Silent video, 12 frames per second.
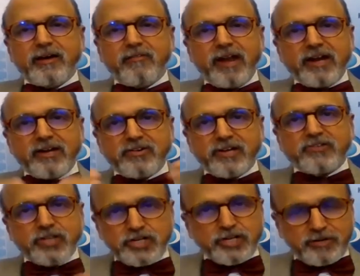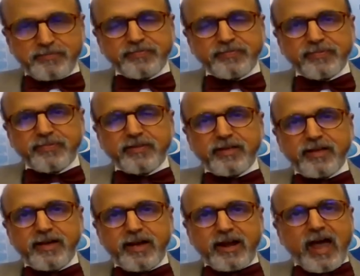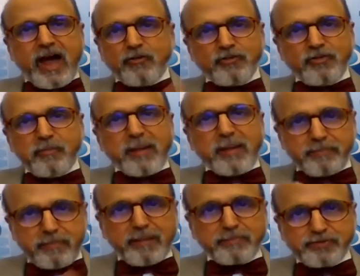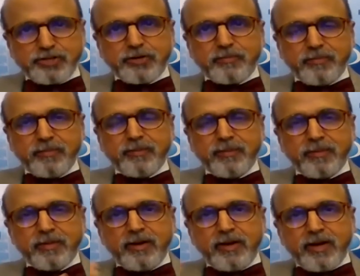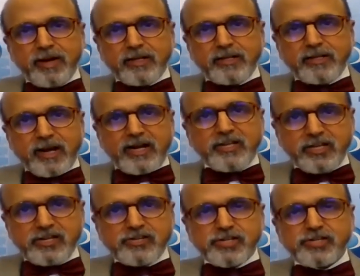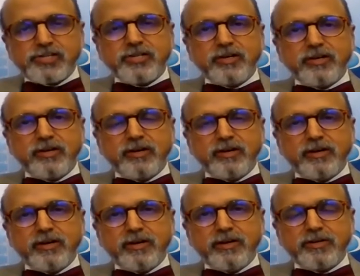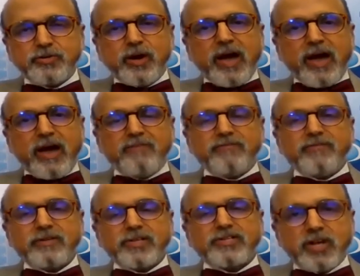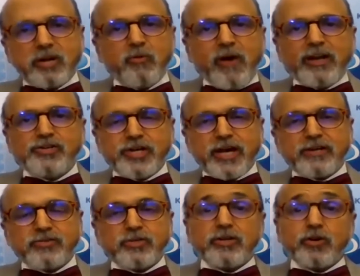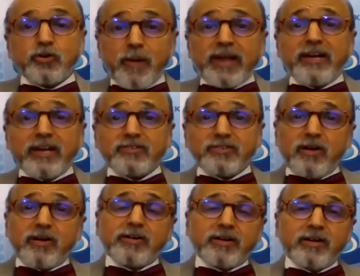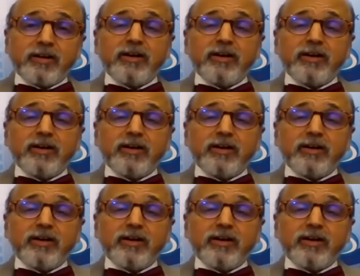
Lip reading: Great Recession, and how do we map the contingencies to have a sustainable value chain so that humanity is not